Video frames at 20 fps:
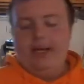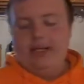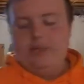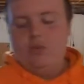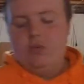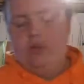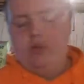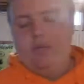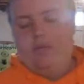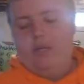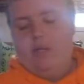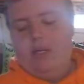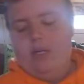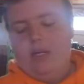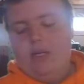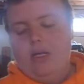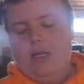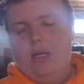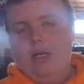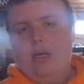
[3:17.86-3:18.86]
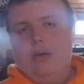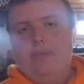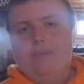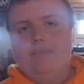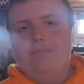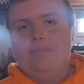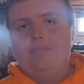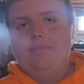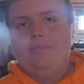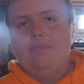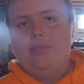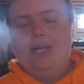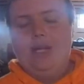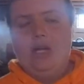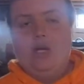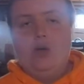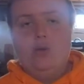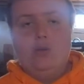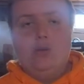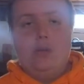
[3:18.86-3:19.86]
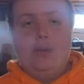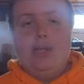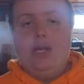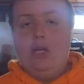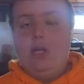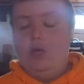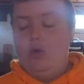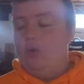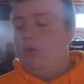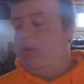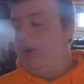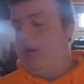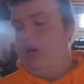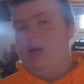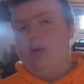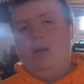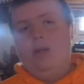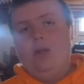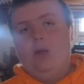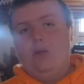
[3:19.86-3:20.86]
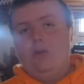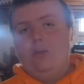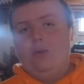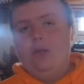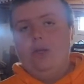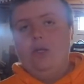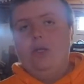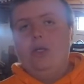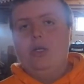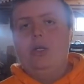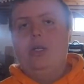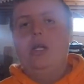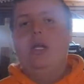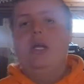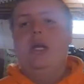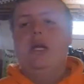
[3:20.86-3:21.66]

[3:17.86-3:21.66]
X-Weave arrows. They are pretty good.